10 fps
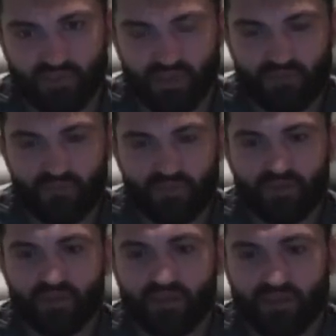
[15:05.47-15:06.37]
Let
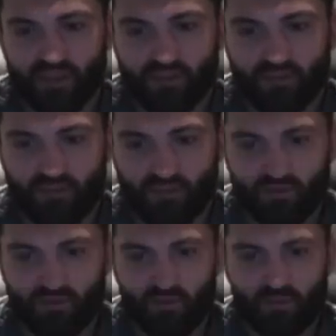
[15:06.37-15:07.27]
me
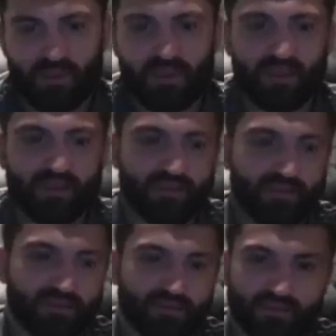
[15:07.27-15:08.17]
know your
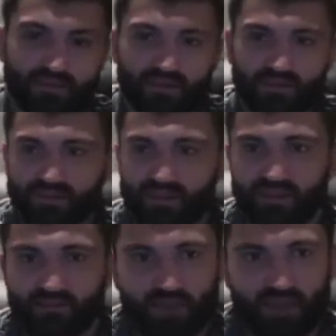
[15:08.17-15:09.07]
opinion.
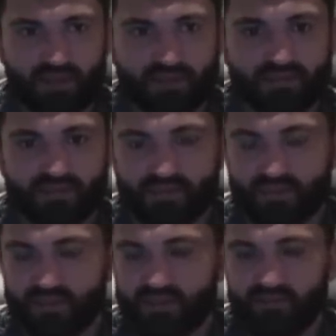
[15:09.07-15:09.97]
Send emails.
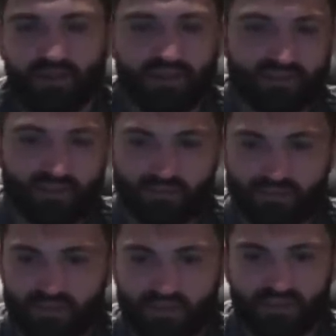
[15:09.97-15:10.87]
Write
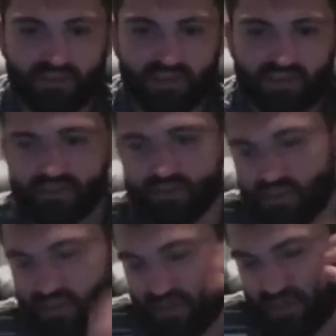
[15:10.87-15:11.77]
something in the chats
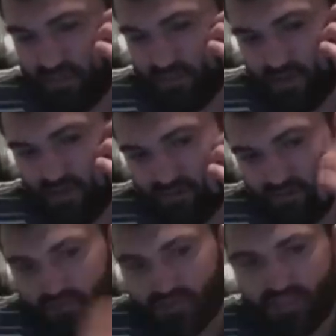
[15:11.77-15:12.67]
about
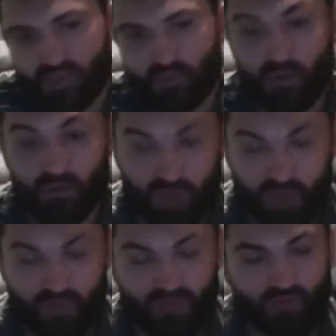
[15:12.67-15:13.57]
what you think about
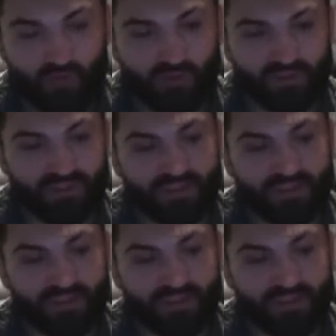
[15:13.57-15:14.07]
my performance.